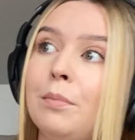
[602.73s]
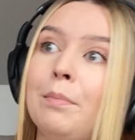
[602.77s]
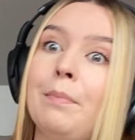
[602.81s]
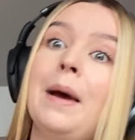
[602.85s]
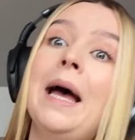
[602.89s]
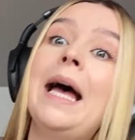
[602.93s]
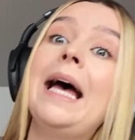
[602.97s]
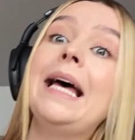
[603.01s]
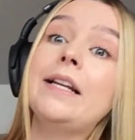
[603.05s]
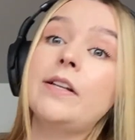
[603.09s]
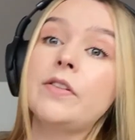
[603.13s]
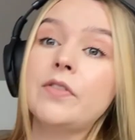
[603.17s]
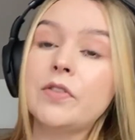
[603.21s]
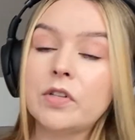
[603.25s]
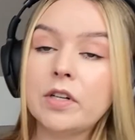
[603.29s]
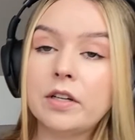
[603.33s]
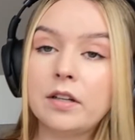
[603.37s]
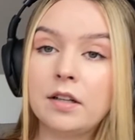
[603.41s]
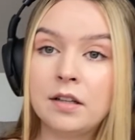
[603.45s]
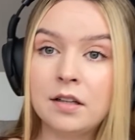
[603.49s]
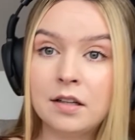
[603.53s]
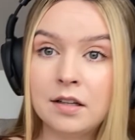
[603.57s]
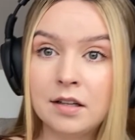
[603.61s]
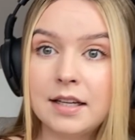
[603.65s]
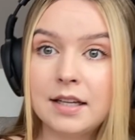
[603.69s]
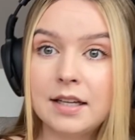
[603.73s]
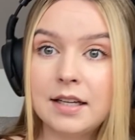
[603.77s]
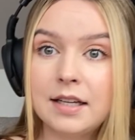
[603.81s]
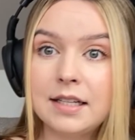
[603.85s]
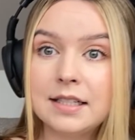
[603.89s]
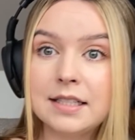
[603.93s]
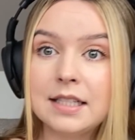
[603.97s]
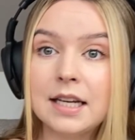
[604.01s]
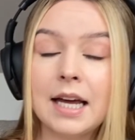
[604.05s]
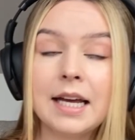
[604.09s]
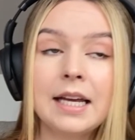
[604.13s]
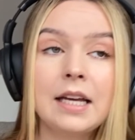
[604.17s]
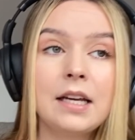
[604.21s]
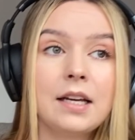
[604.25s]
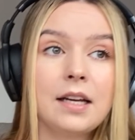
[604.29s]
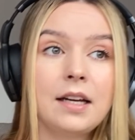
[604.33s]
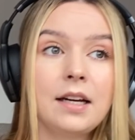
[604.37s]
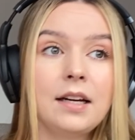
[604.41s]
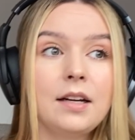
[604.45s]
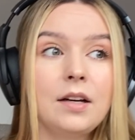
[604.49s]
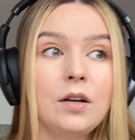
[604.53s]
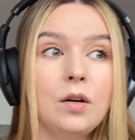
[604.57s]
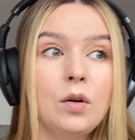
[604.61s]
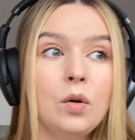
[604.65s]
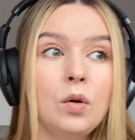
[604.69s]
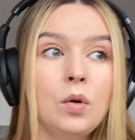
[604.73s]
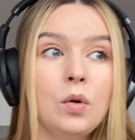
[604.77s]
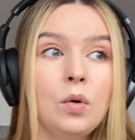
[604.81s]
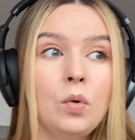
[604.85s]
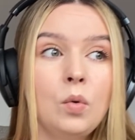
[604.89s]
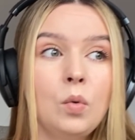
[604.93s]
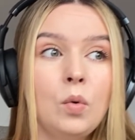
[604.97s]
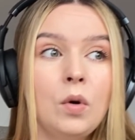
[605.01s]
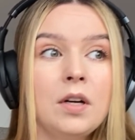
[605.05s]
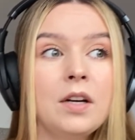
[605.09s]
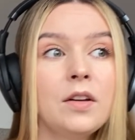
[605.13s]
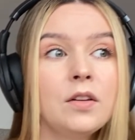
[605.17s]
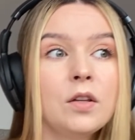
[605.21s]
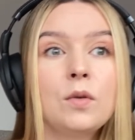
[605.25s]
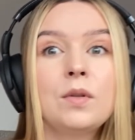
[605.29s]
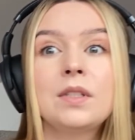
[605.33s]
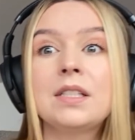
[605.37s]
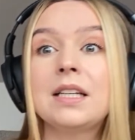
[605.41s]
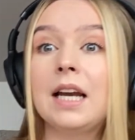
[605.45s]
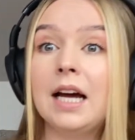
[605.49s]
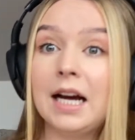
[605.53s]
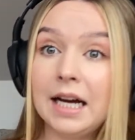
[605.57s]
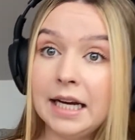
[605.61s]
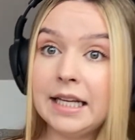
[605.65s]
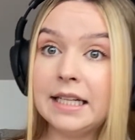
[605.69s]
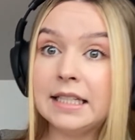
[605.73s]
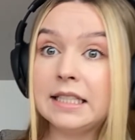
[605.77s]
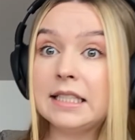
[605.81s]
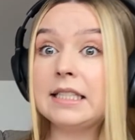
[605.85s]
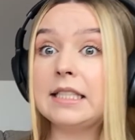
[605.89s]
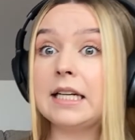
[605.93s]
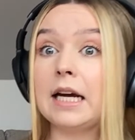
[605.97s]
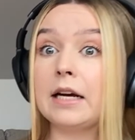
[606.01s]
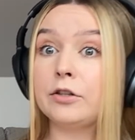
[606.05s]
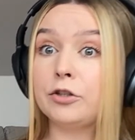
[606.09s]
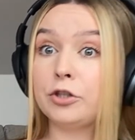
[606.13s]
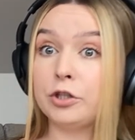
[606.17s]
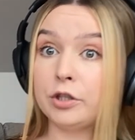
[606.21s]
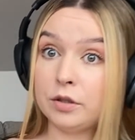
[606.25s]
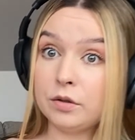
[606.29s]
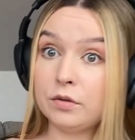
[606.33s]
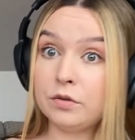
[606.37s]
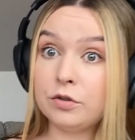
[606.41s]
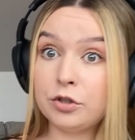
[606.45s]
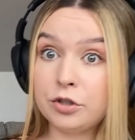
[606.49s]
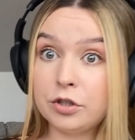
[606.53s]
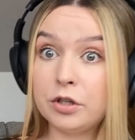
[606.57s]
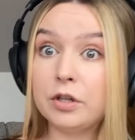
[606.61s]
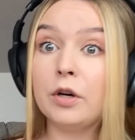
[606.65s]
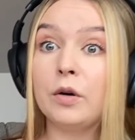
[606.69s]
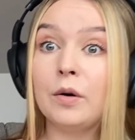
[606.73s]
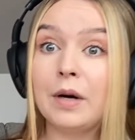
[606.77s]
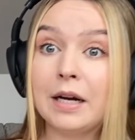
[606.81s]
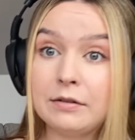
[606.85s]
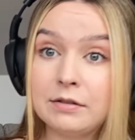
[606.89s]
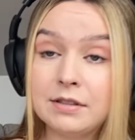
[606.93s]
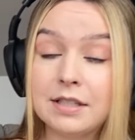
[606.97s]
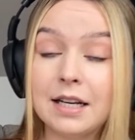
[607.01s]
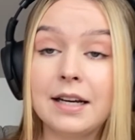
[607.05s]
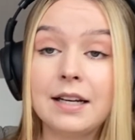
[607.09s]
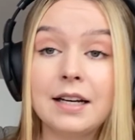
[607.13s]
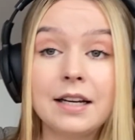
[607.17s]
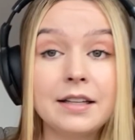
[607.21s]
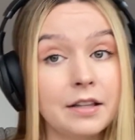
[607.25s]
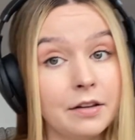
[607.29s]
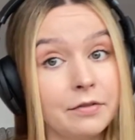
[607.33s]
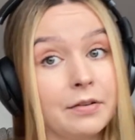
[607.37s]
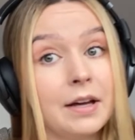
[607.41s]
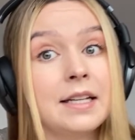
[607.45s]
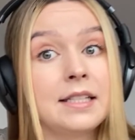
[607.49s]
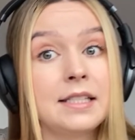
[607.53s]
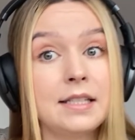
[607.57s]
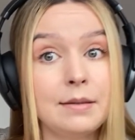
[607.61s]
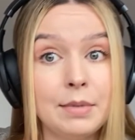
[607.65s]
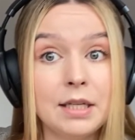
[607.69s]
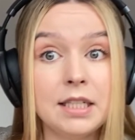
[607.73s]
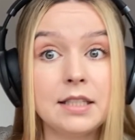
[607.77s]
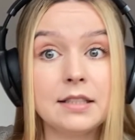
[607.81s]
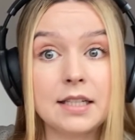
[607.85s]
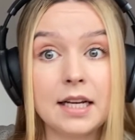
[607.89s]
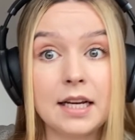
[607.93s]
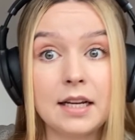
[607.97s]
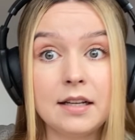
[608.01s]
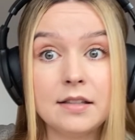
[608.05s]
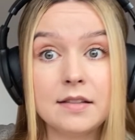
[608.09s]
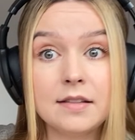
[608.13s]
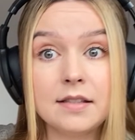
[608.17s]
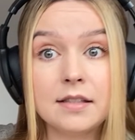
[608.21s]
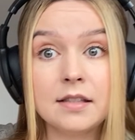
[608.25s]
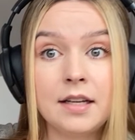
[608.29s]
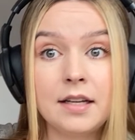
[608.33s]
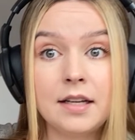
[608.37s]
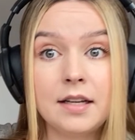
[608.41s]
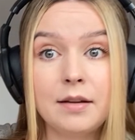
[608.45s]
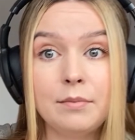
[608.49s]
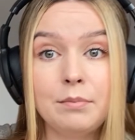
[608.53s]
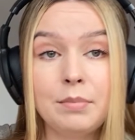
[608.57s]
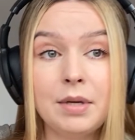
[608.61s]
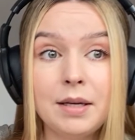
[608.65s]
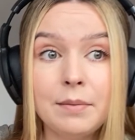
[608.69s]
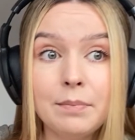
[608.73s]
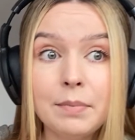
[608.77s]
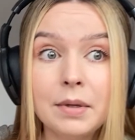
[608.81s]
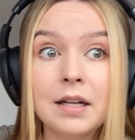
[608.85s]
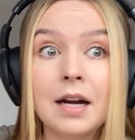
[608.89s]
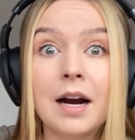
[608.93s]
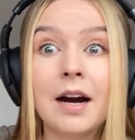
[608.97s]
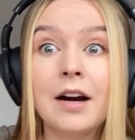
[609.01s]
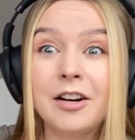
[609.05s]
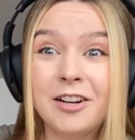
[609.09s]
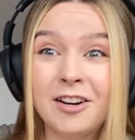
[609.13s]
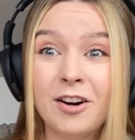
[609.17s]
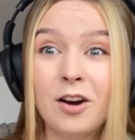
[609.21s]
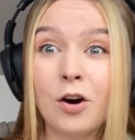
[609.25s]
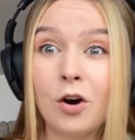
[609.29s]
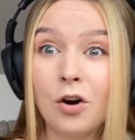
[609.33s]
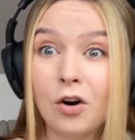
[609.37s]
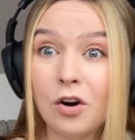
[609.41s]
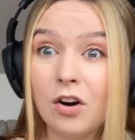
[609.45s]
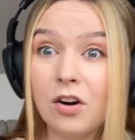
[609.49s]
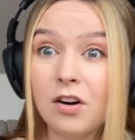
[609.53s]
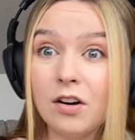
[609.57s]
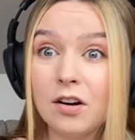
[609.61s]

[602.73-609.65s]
pedestal. He's like one of those lion statues, you know, outside like the fancy buildings. People are in awe.